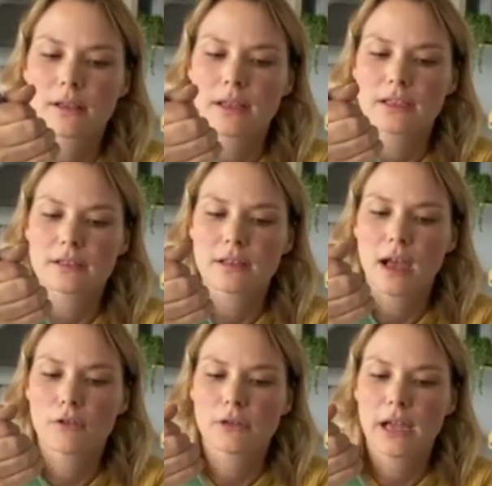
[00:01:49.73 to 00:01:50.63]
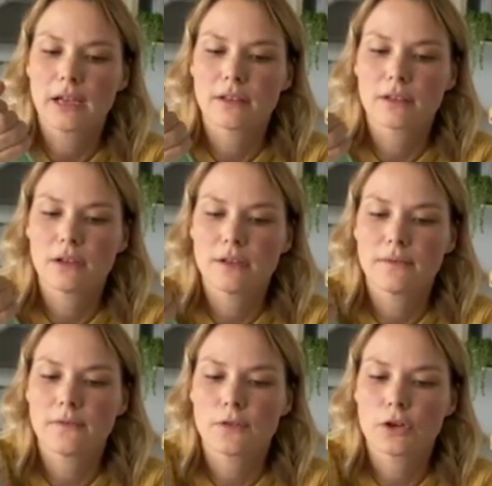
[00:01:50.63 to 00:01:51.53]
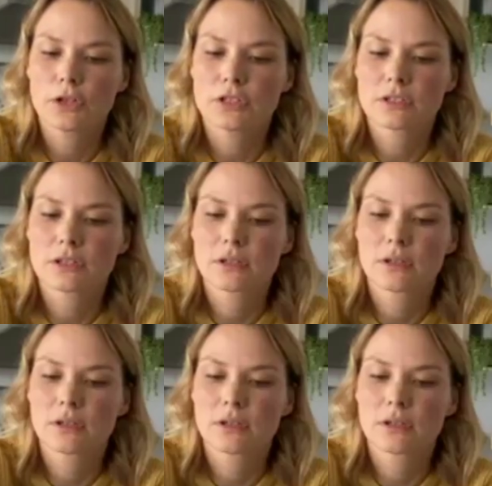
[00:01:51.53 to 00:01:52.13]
Let's outline the leaf first,